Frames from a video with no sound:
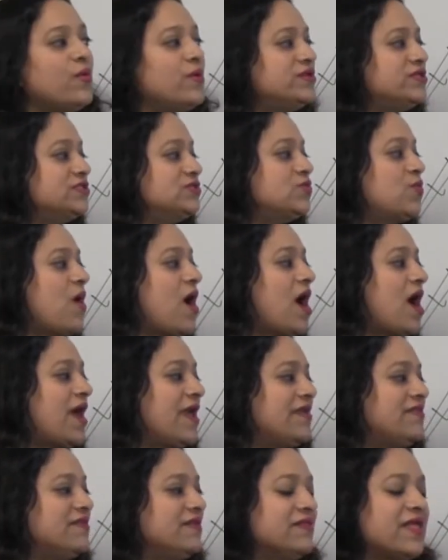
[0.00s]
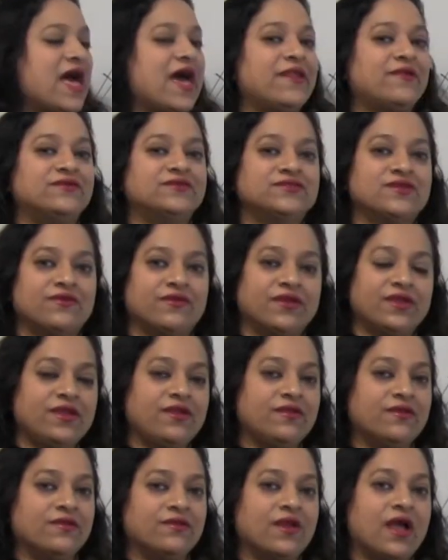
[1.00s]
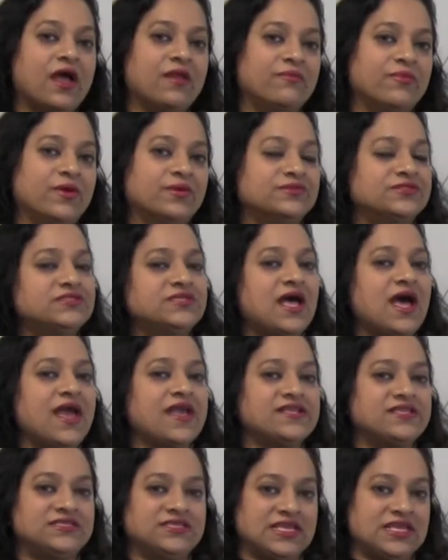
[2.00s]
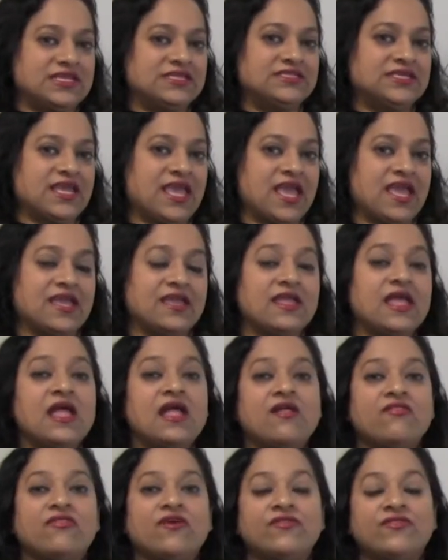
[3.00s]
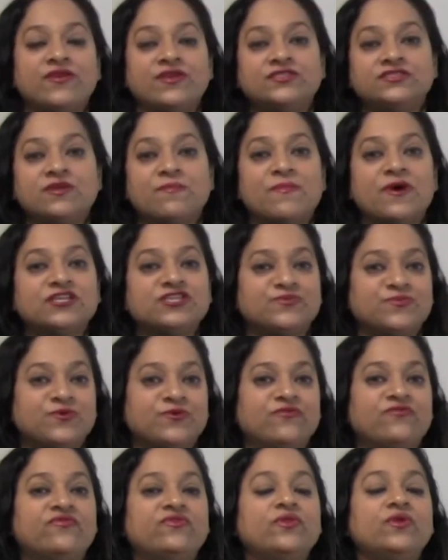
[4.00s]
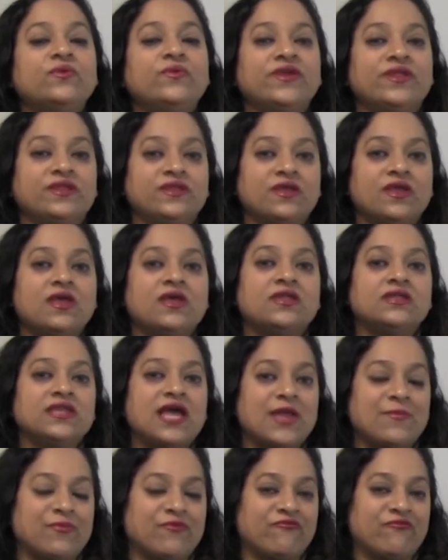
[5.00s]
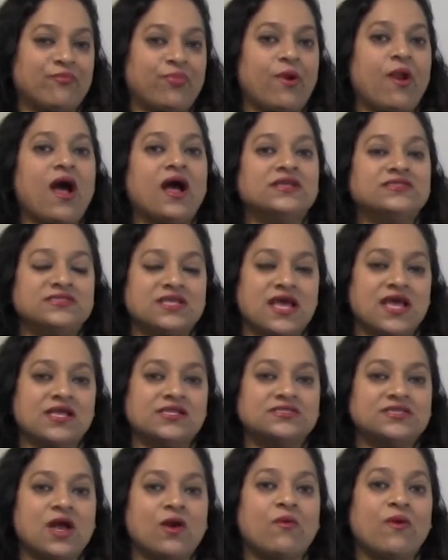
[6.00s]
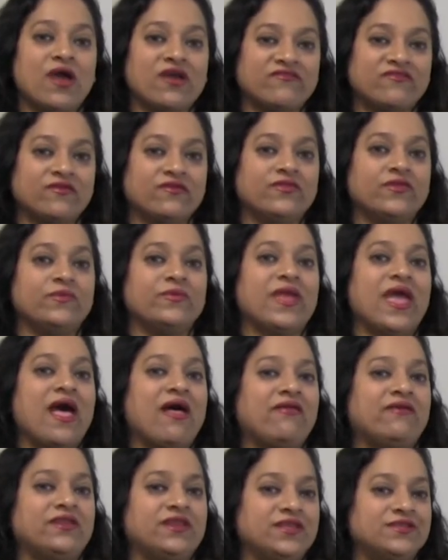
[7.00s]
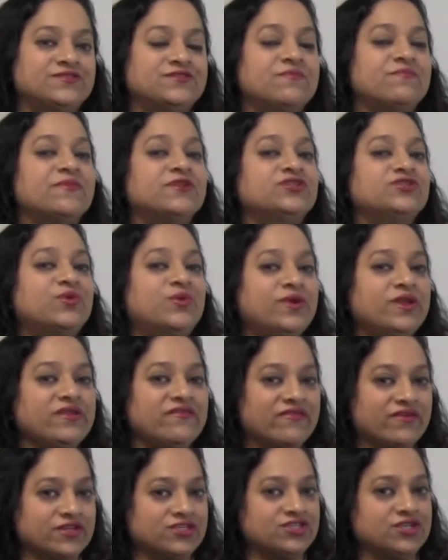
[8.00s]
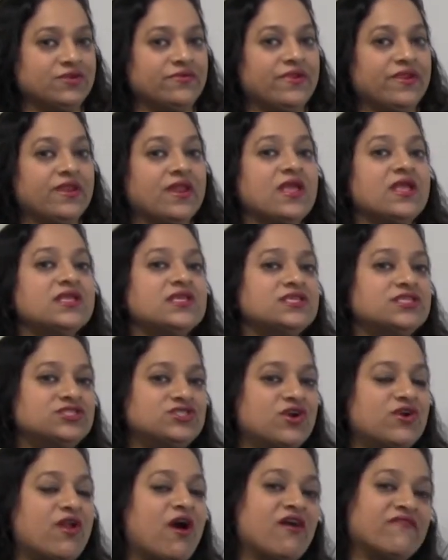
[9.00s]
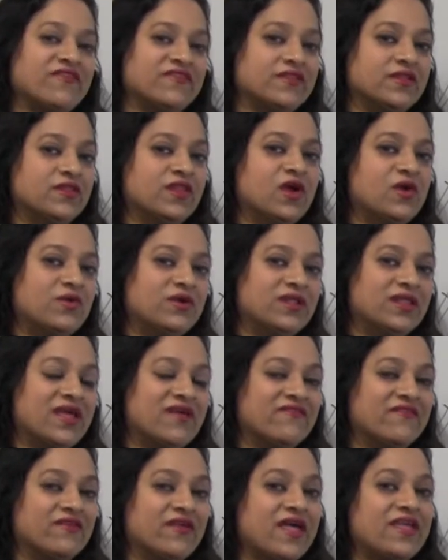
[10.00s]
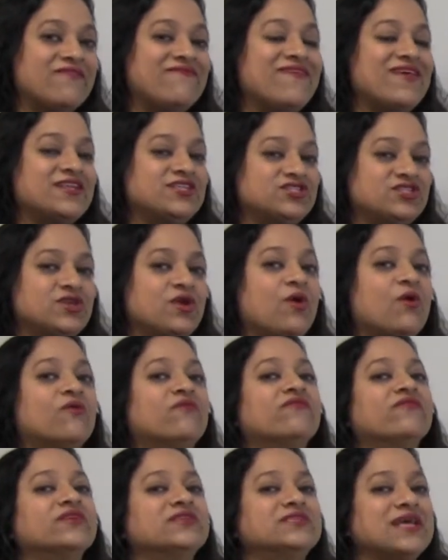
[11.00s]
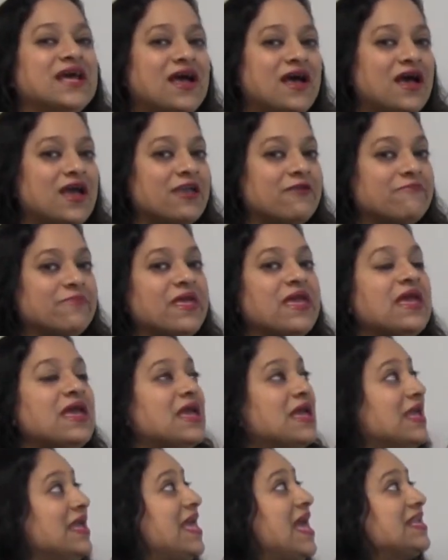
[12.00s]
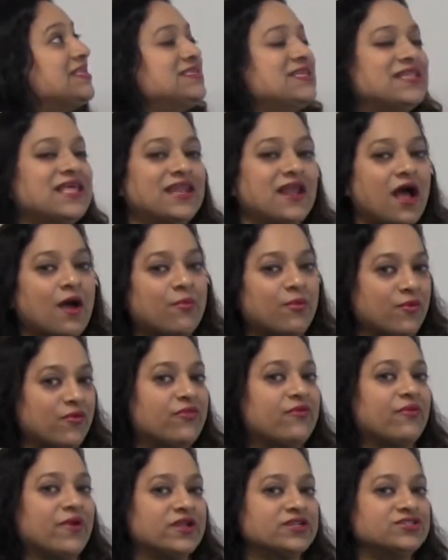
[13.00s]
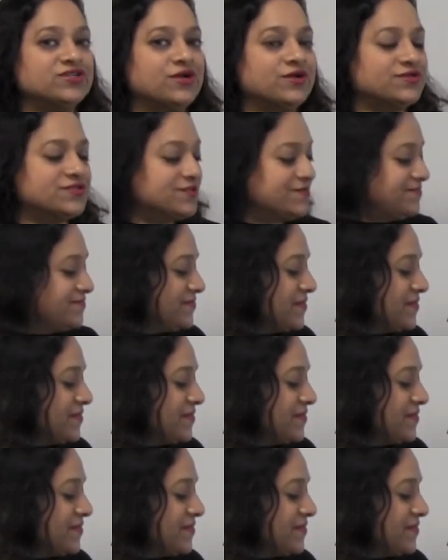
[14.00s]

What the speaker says: which is why the ladders are here on both sides to indicate that it's a much more fluid type of process. However, the reality is the majority of our children start off at the lower level and eventually over time get to that upper threshold.